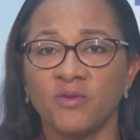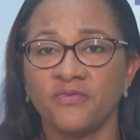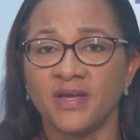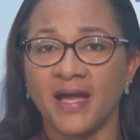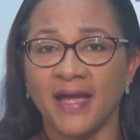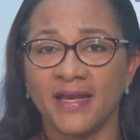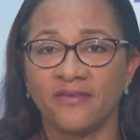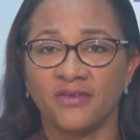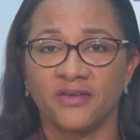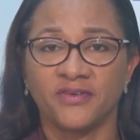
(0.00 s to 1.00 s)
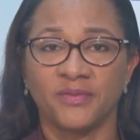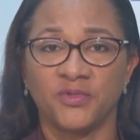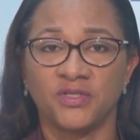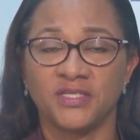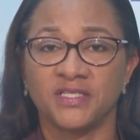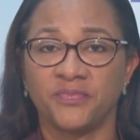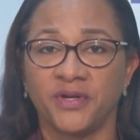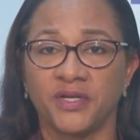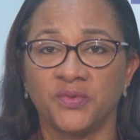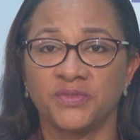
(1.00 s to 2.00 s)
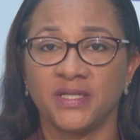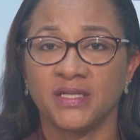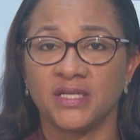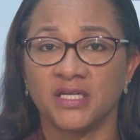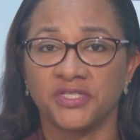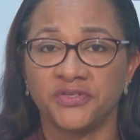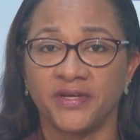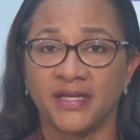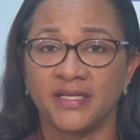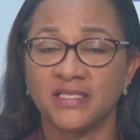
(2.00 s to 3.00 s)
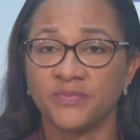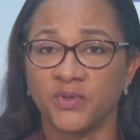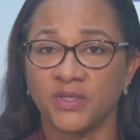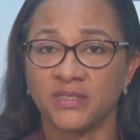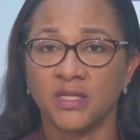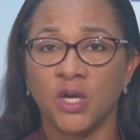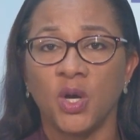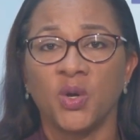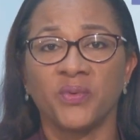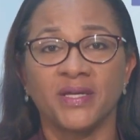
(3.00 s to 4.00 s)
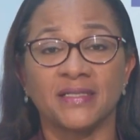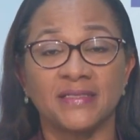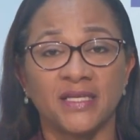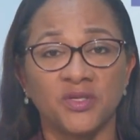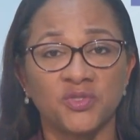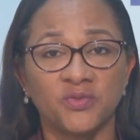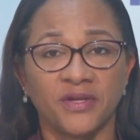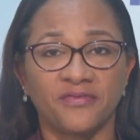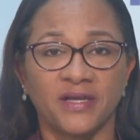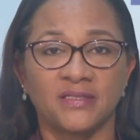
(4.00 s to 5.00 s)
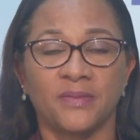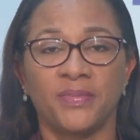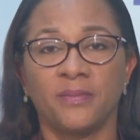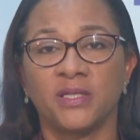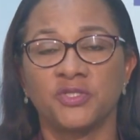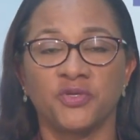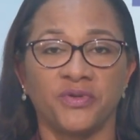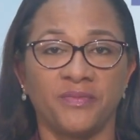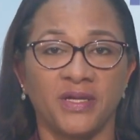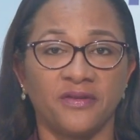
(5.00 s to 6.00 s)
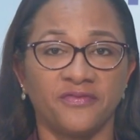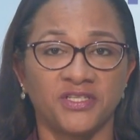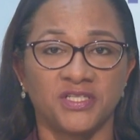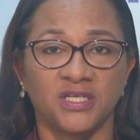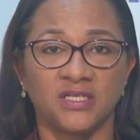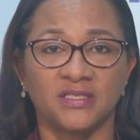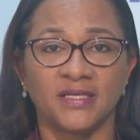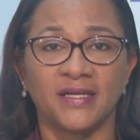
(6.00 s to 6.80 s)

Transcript: With the high level of community spread noted in country at this point, we continue to advise the public to remain vigilant,